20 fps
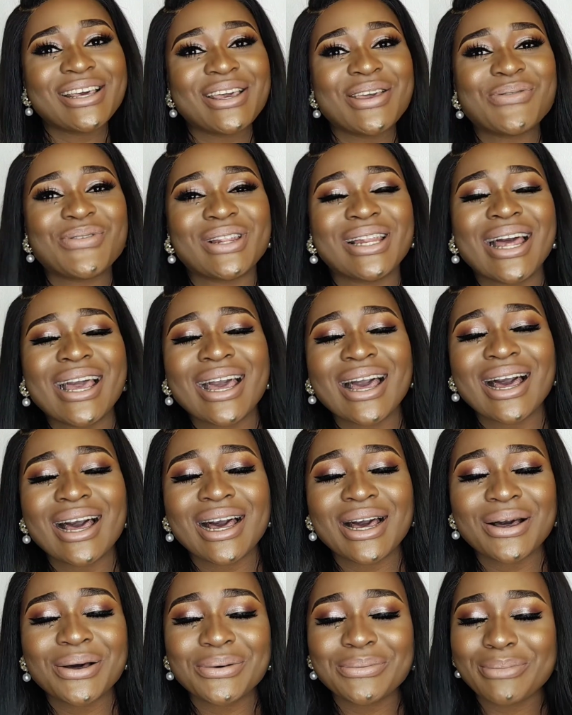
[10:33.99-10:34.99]
If you like
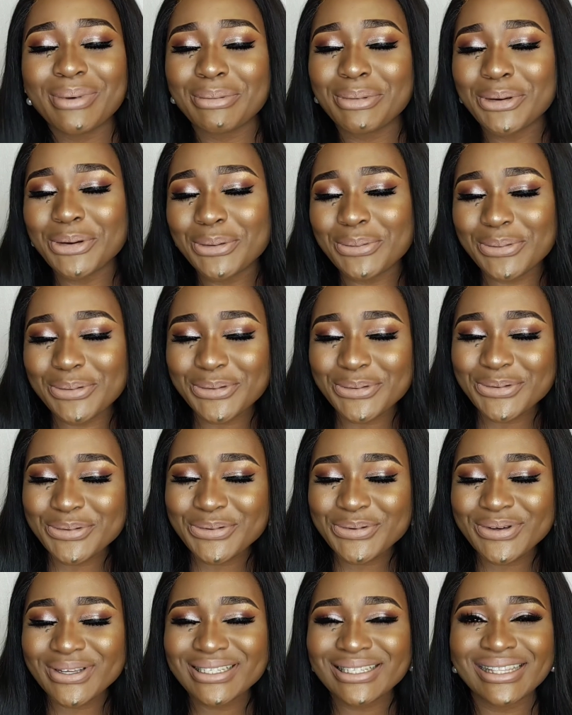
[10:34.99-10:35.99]
how my makeup
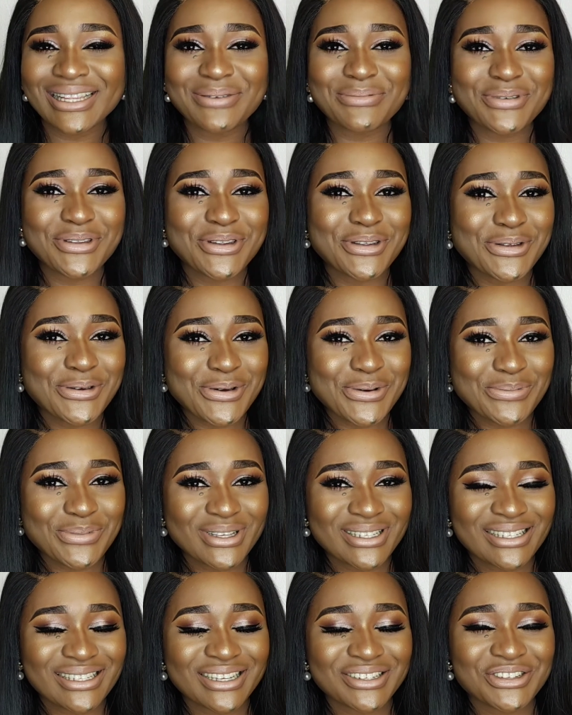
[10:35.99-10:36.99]
looks, let me know in the
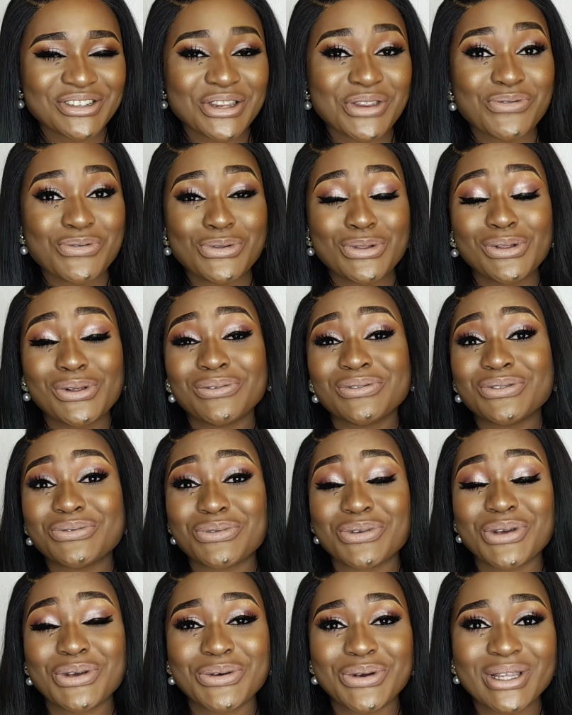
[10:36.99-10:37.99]
comment section. If you'd love to
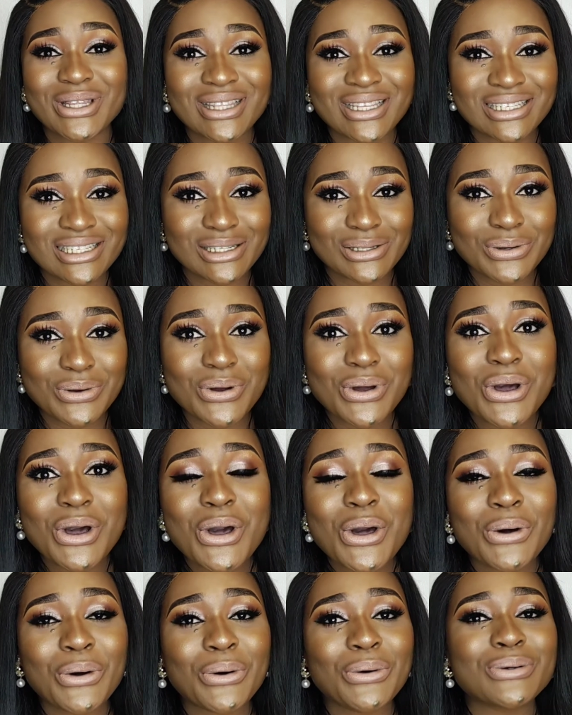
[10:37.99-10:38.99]
recreate this look,
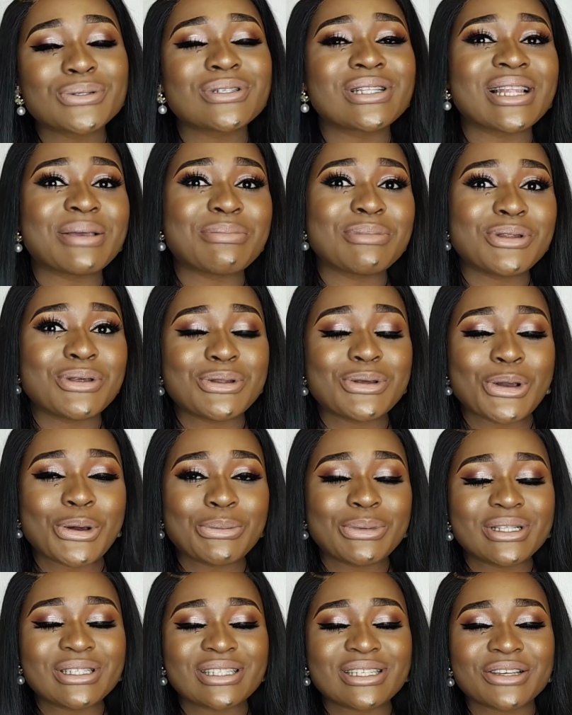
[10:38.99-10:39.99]
also let me know in the
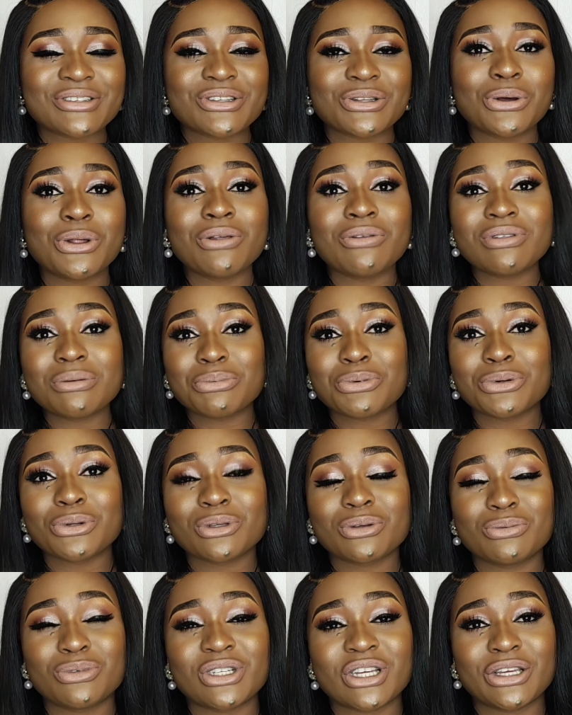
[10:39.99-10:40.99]
comment section. All of the
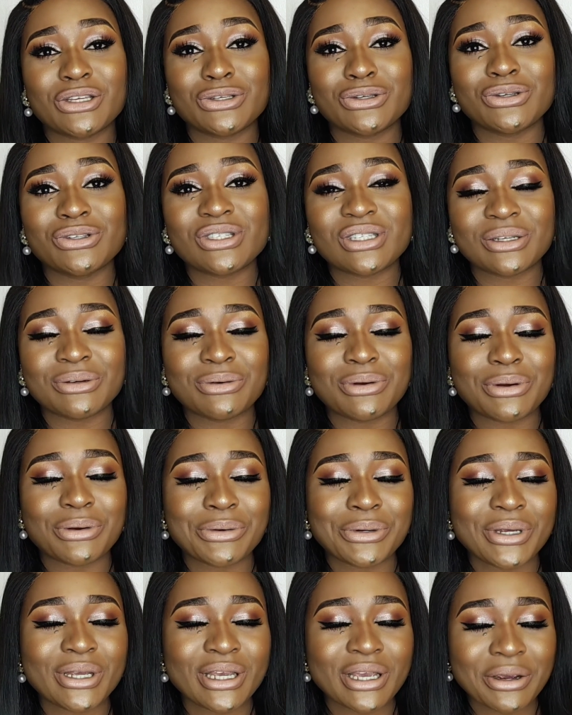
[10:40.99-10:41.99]
products which I used in
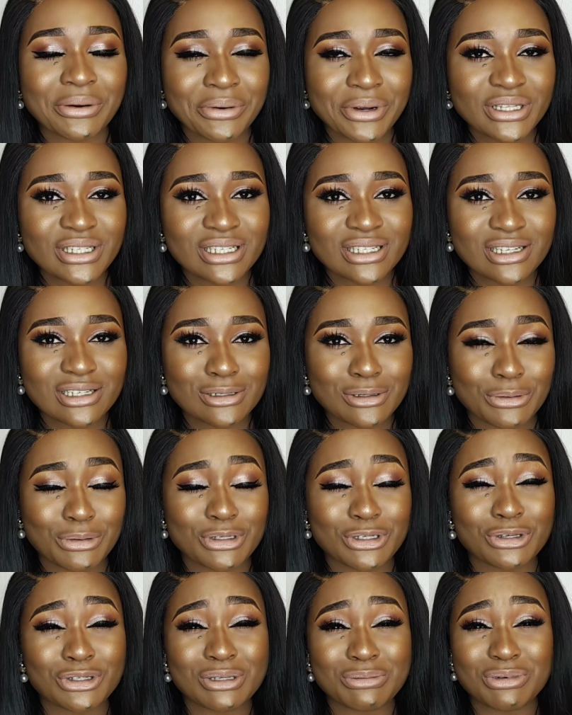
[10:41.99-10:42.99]
creating this look
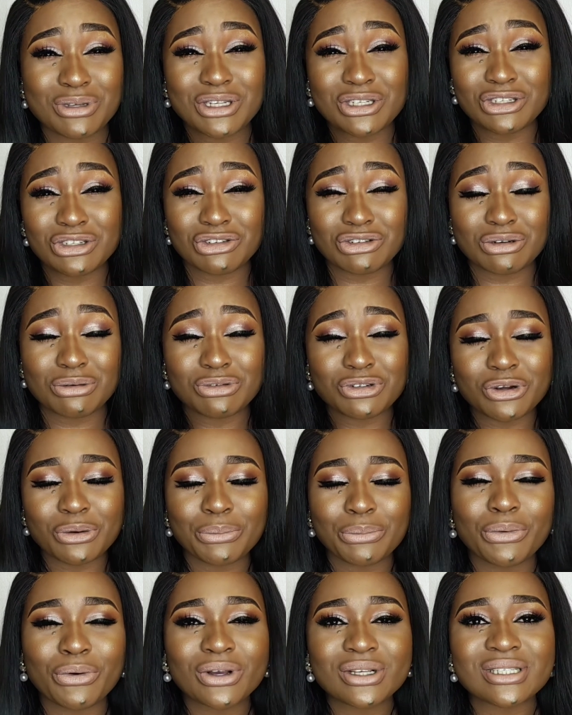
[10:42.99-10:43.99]
is going to be in the
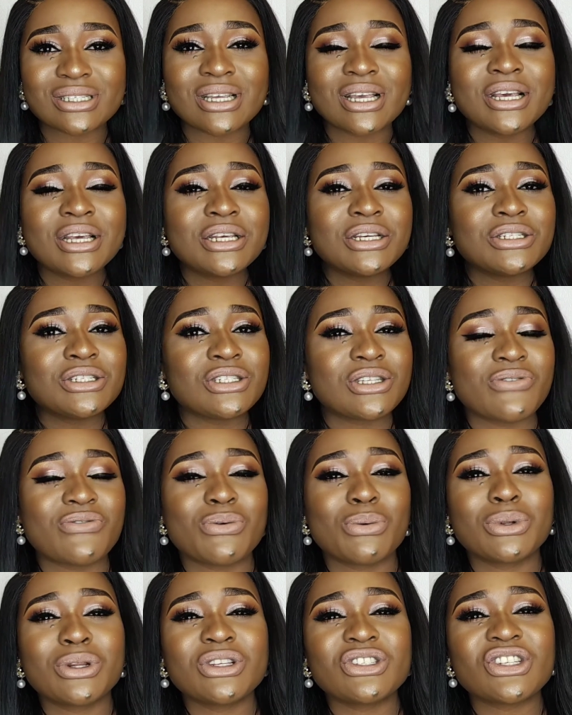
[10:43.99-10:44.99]
description box. So if
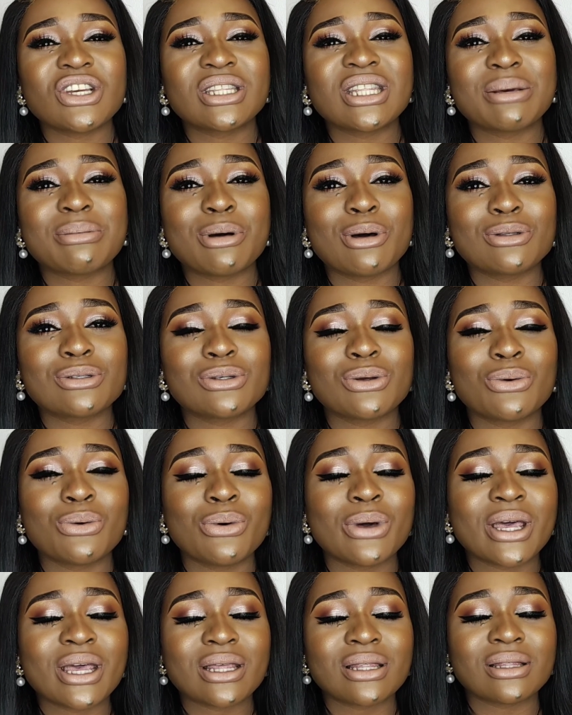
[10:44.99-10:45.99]
you want to check them out, go
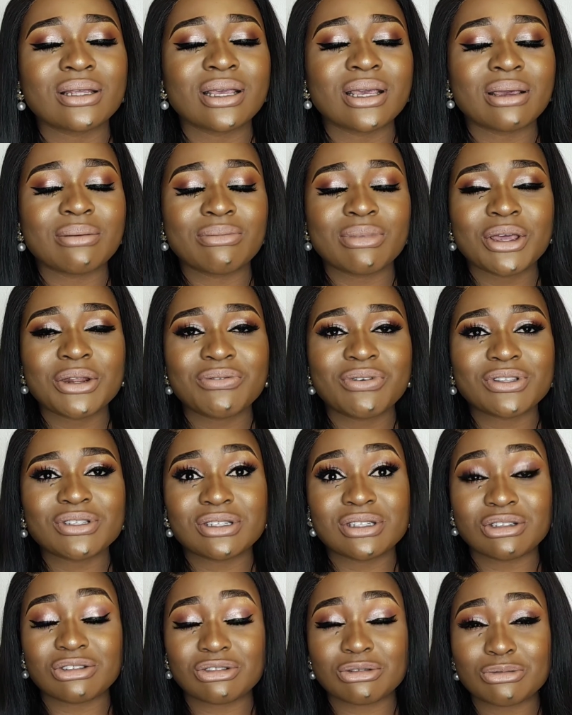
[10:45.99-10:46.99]
ahead head over to
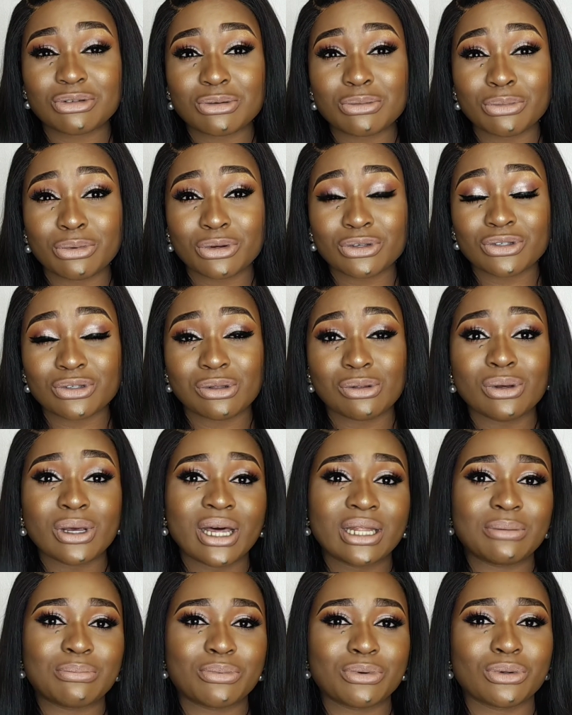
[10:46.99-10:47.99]
the description box to look
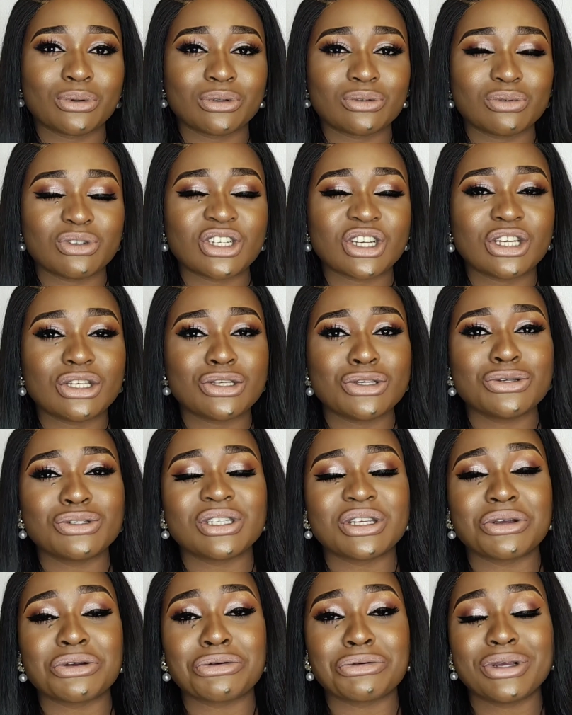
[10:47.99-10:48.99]
at the products which I used
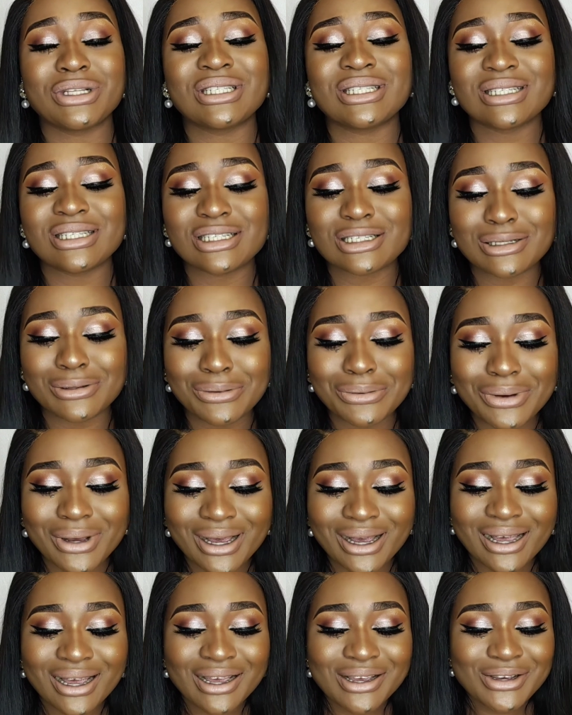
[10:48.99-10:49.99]
in creating this look.